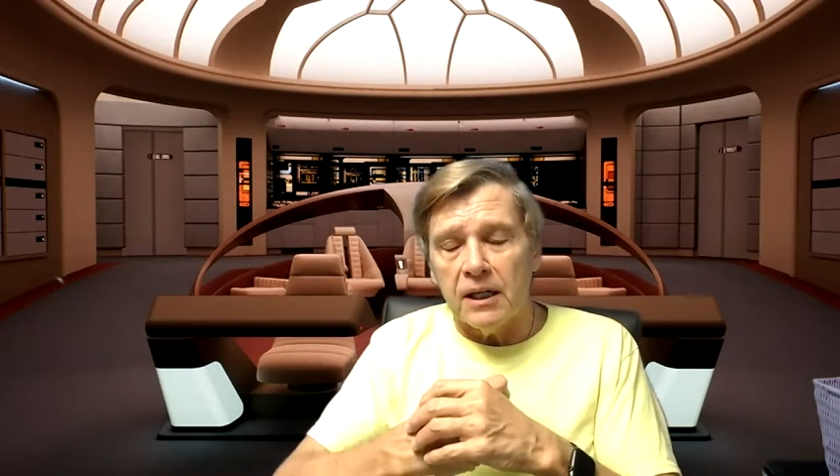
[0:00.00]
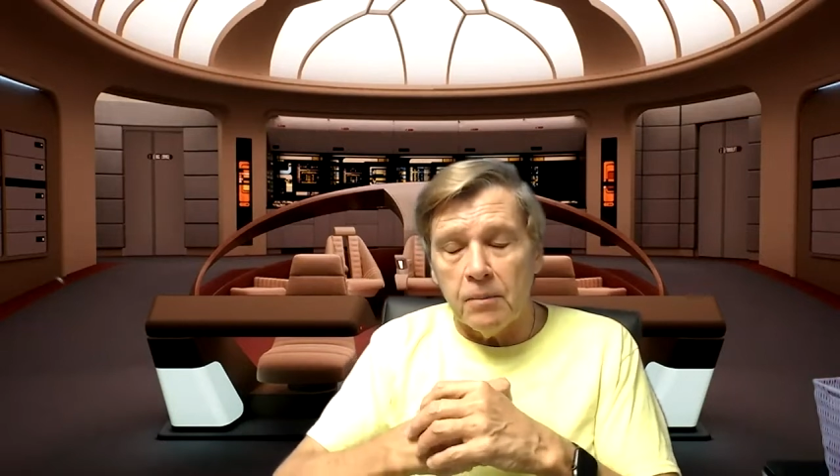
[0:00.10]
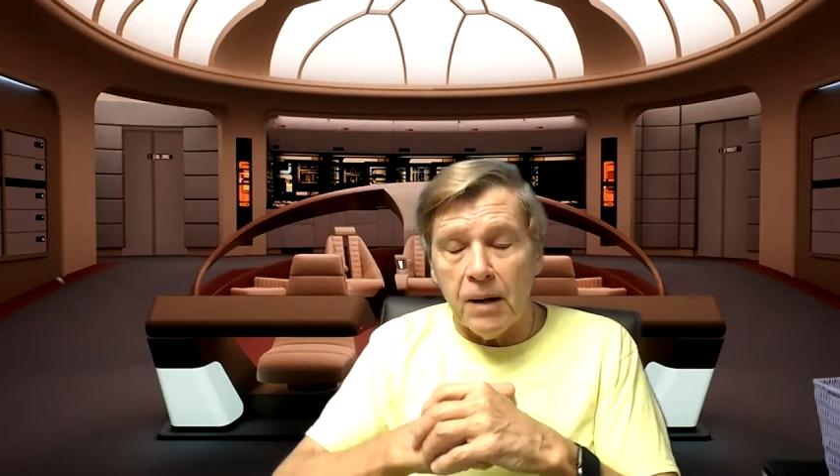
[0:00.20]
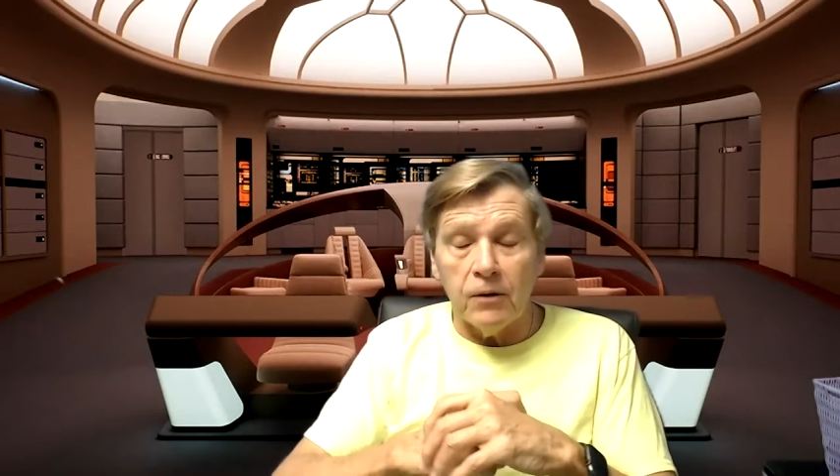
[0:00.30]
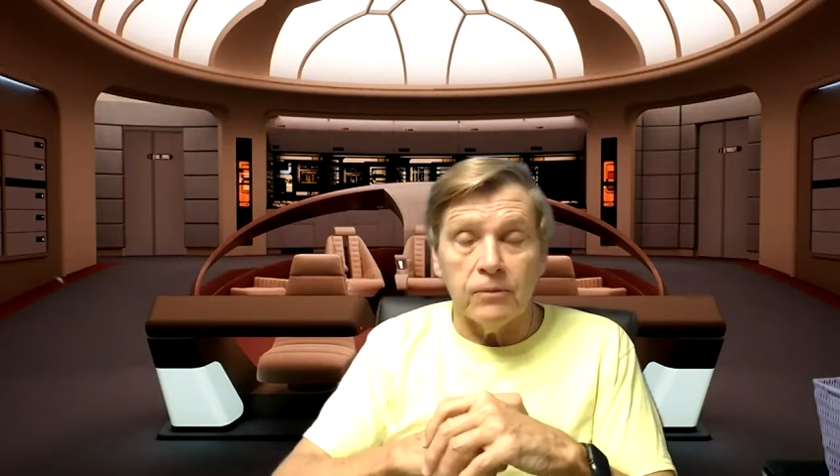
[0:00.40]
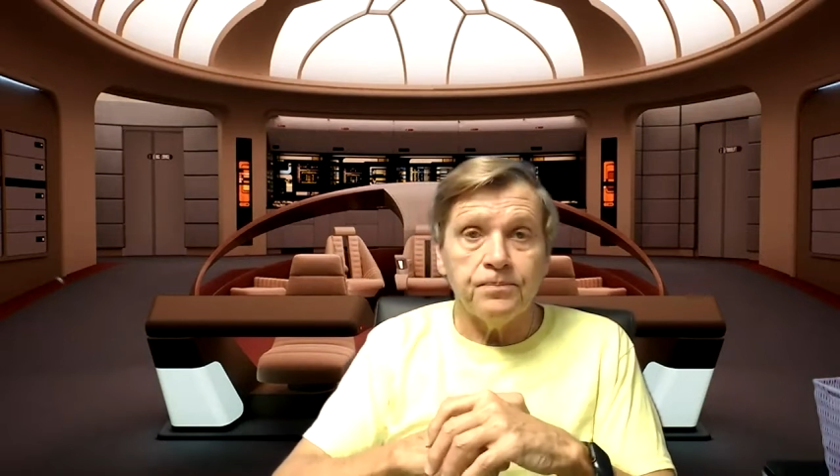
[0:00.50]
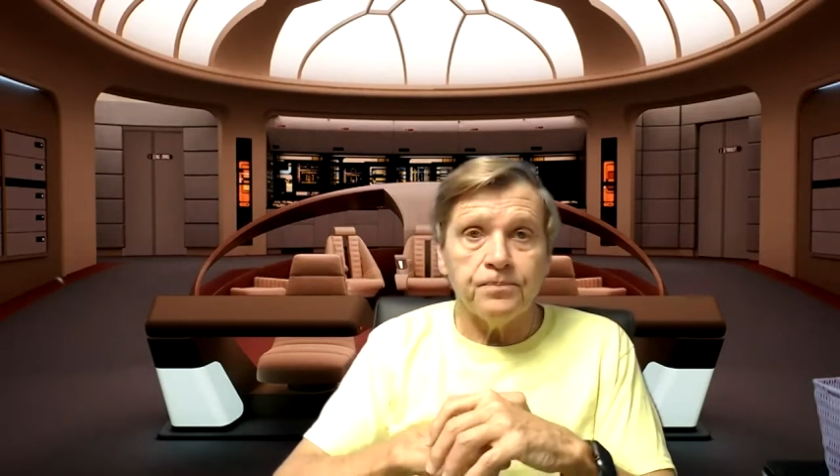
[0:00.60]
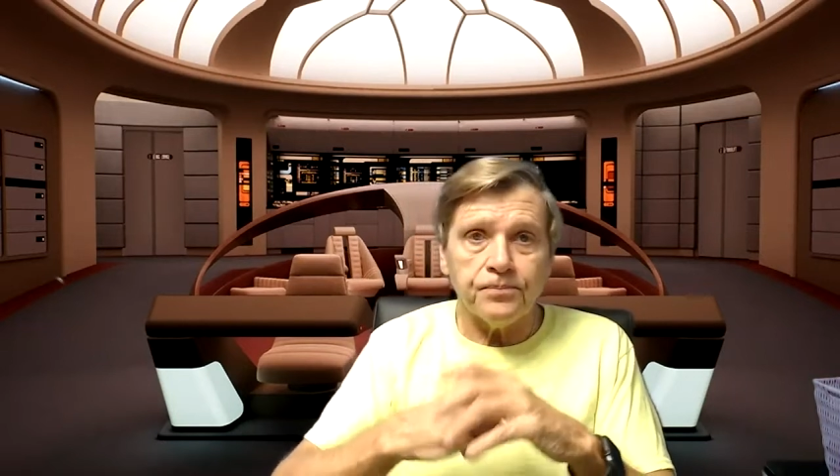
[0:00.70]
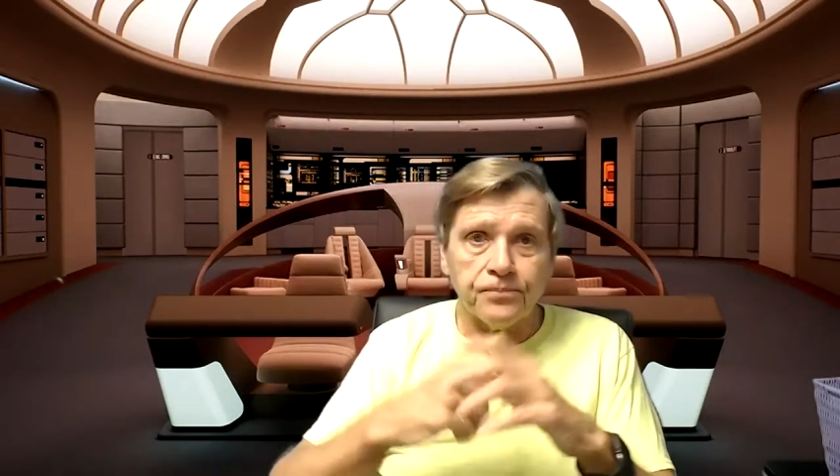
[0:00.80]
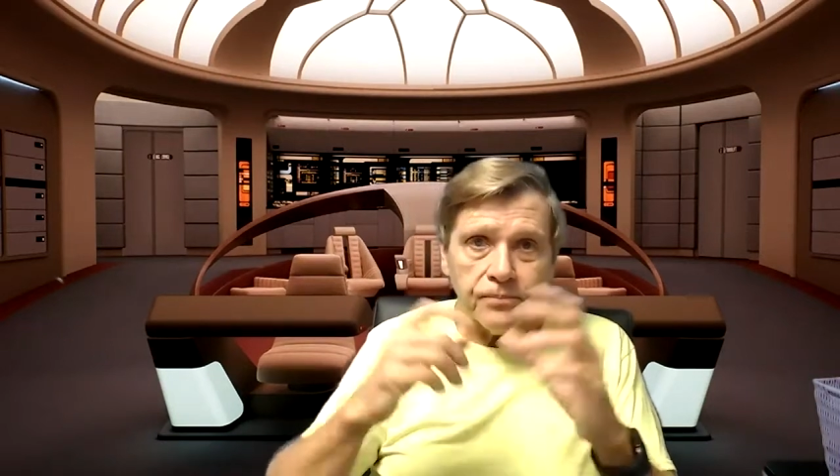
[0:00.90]
about,
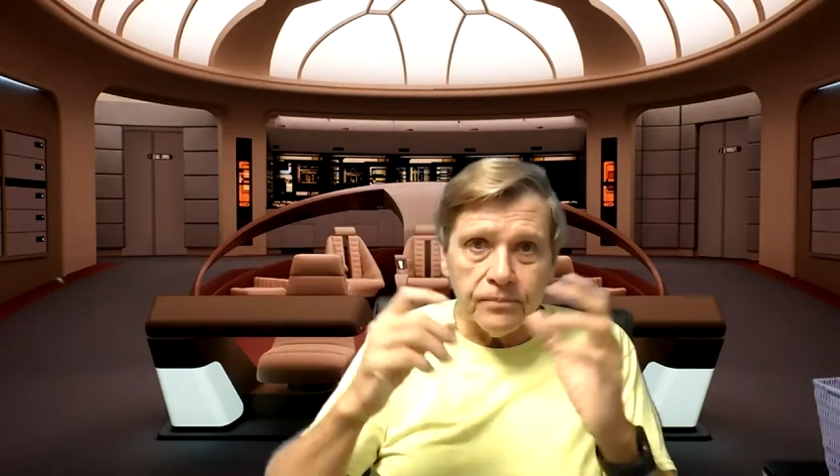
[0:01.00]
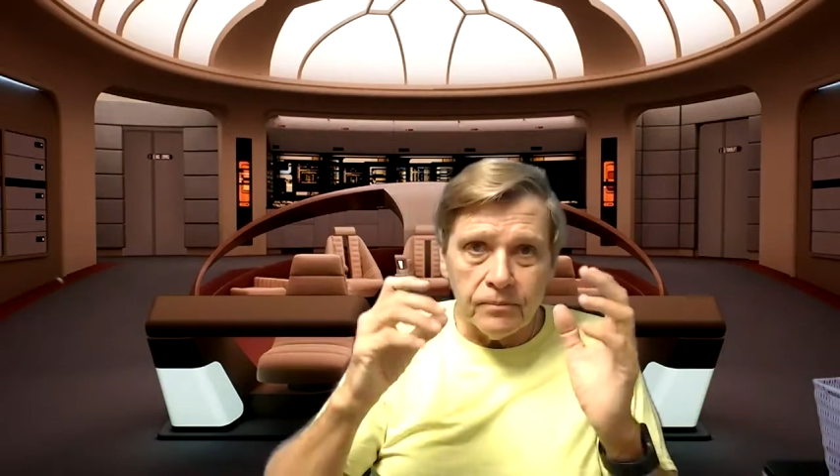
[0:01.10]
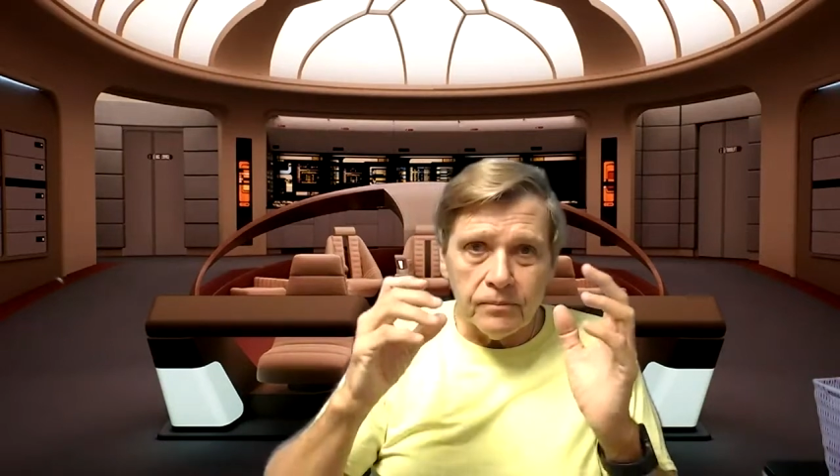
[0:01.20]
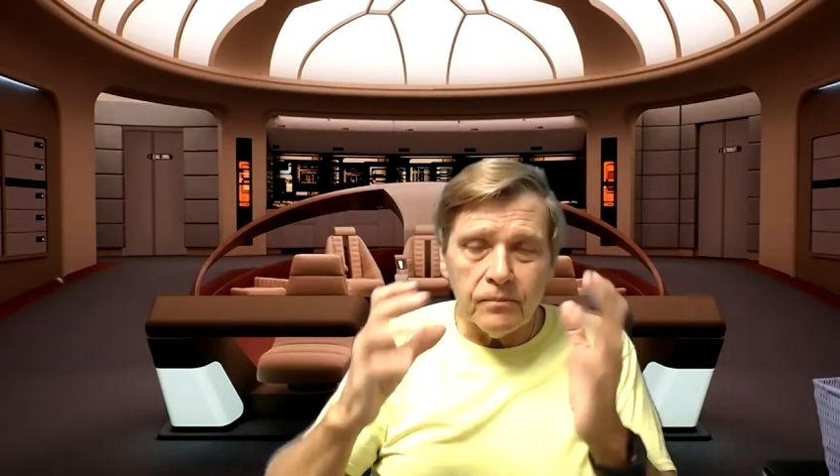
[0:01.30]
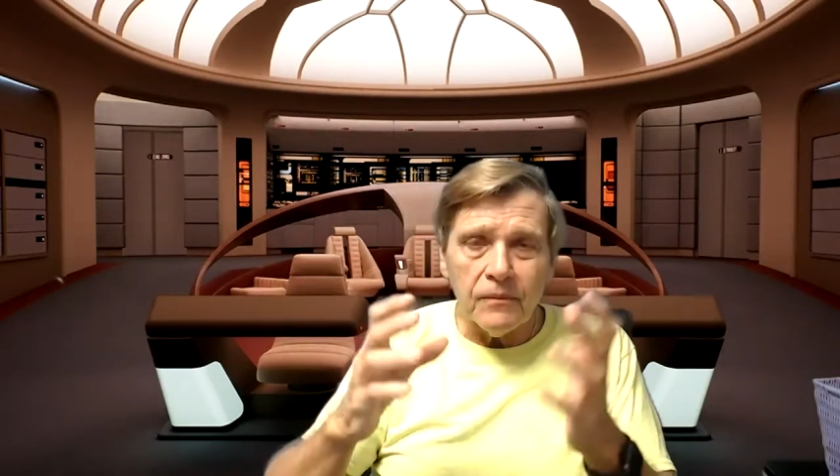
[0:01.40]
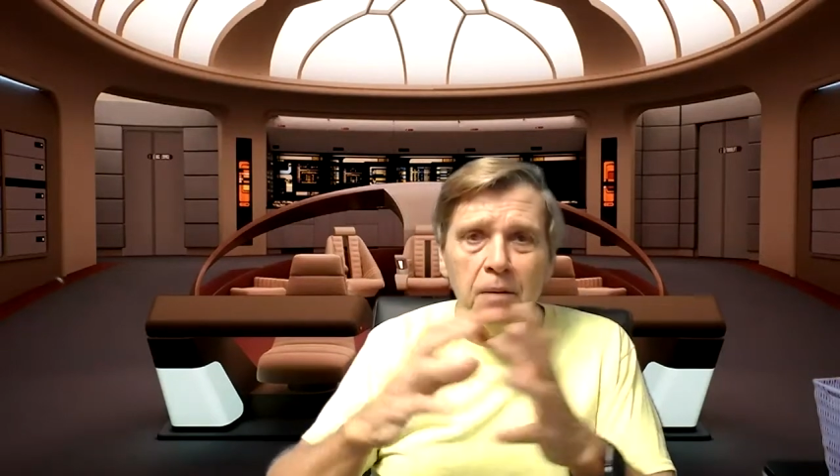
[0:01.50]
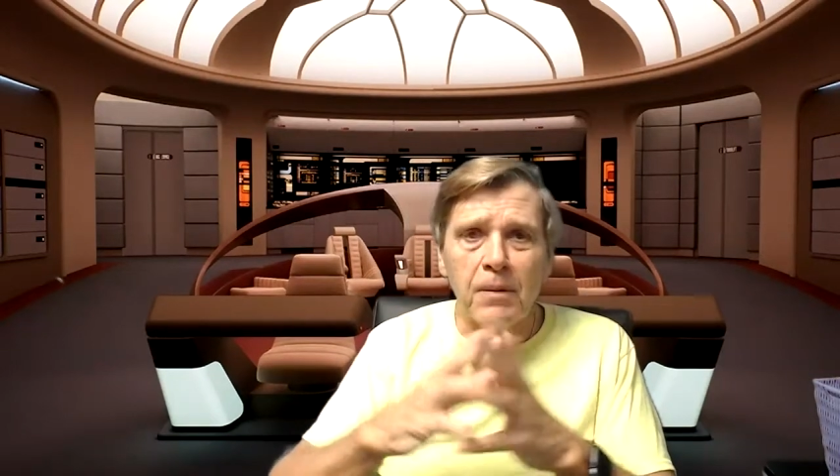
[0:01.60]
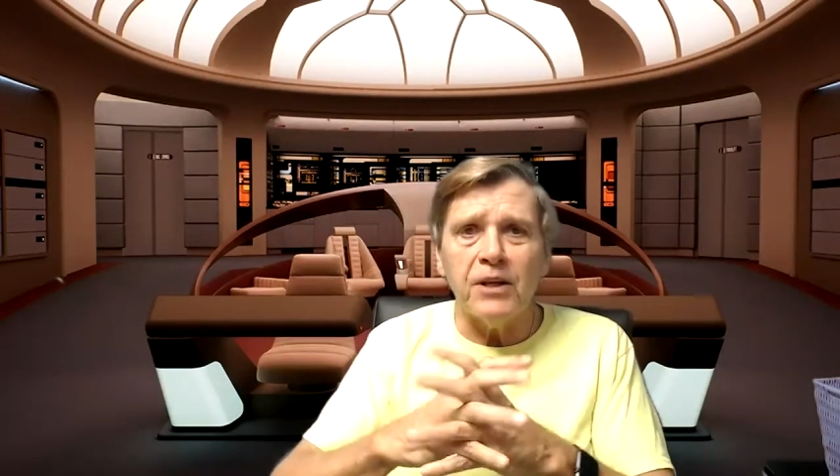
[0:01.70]
am I a